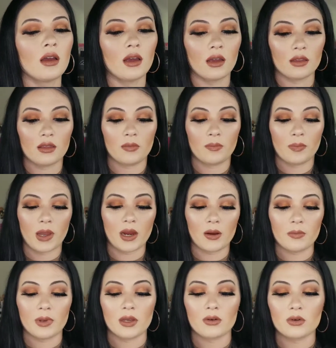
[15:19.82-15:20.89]
And the Bare
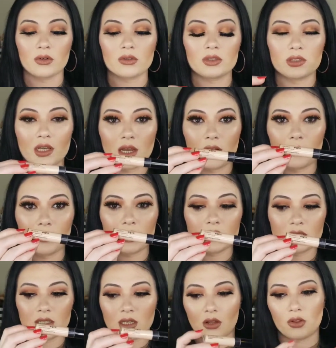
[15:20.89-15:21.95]
Minerals Serum
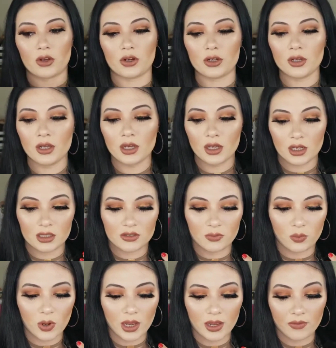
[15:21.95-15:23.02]
Concealer. It's
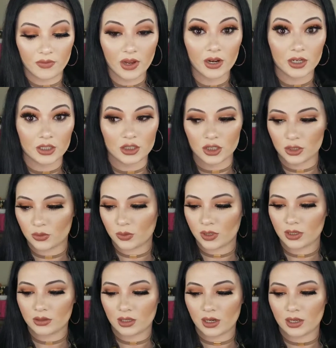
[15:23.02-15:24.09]
wet, very dewy.
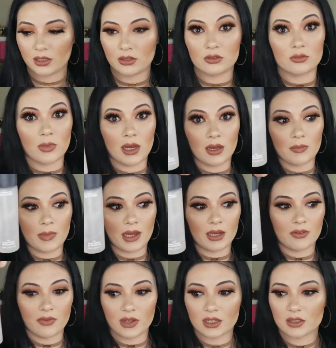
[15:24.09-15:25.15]
And then I use my MAC
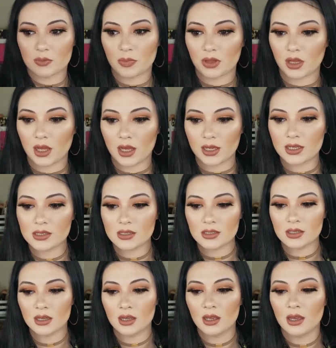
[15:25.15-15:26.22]
Fix Plus.